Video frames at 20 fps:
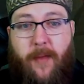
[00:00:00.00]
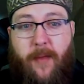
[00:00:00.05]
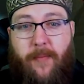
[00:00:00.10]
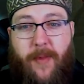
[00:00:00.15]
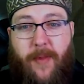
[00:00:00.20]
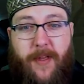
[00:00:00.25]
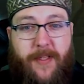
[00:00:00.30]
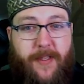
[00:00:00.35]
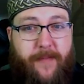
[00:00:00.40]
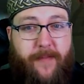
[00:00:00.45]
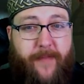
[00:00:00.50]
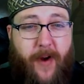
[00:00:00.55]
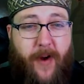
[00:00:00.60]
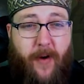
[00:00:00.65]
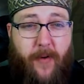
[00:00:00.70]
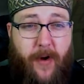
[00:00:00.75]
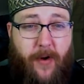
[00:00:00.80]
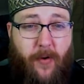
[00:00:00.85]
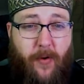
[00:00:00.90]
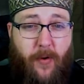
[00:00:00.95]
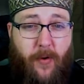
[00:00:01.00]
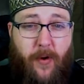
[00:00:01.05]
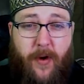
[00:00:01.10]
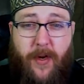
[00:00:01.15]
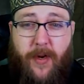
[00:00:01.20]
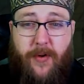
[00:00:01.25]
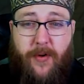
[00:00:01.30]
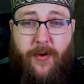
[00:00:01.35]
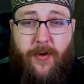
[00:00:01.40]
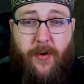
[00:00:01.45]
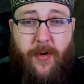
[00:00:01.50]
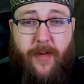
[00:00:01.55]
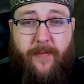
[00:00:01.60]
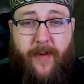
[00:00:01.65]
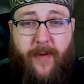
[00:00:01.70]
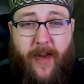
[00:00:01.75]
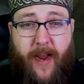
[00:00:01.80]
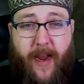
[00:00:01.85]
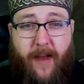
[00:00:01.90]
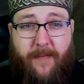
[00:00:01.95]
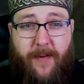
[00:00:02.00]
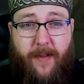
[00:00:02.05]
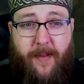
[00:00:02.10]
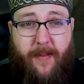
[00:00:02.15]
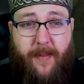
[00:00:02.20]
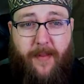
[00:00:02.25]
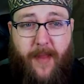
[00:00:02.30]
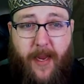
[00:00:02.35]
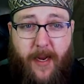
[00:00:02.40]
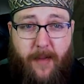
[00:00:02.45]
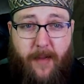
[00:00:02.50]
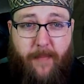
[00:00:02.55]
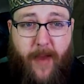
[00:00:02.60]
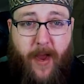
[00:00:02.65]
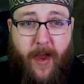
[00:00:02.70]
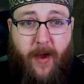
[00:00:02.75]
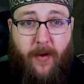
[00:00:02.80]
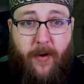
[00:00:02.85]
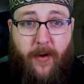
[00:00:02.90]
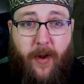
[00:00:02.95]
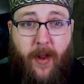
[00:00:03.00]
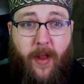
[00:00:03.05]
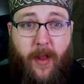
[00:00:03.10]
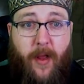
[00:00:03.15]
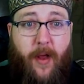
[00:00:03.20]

Plus, devouring aura, you don't even have to think about.